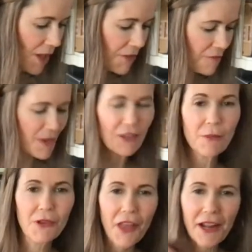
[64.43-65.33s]
They made them
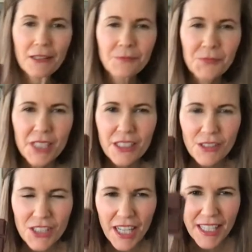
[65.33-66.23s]
in like
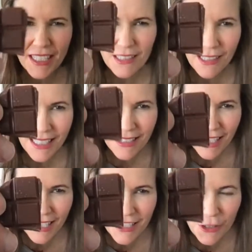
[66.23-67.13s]
little
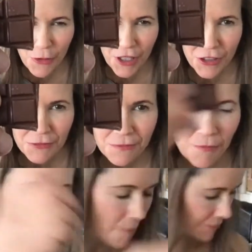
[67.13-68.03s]
tiny squares.
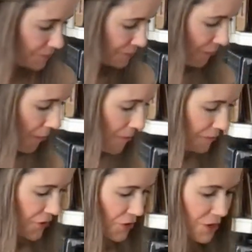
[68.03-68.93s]
So
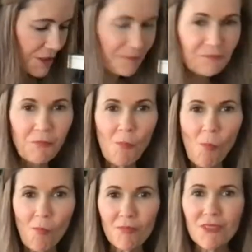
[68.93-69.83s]
you can
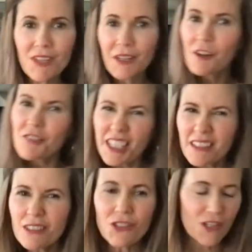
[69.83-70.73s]
take off like a
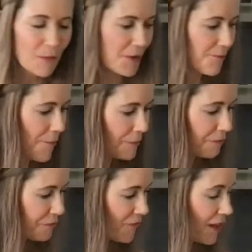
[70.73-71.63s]
little snippet.
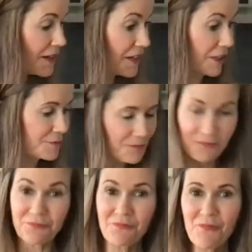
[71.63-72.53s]
Anyhow,
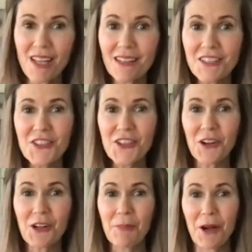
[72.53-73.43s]
let's
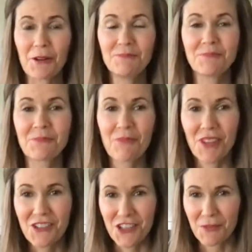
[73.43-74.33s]
talk about
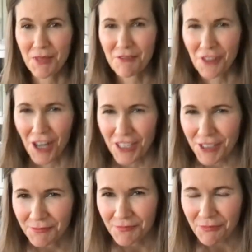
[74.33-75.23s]
chickpea fries.
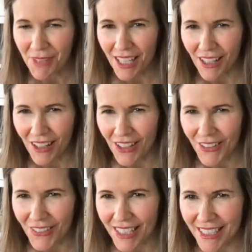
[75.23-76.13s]

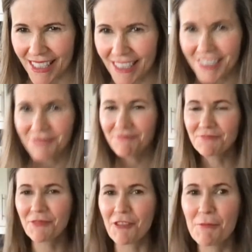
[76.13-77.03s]
Hello, Lydia
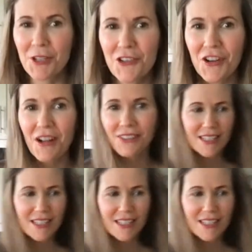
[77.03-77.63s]
from Montreal.